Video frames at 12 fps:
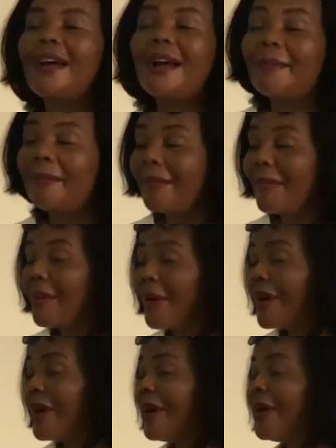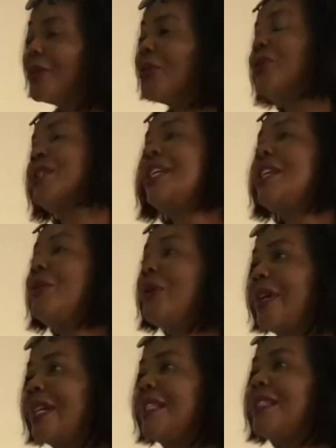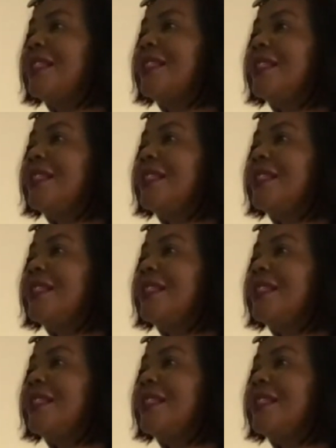I'm totally honored.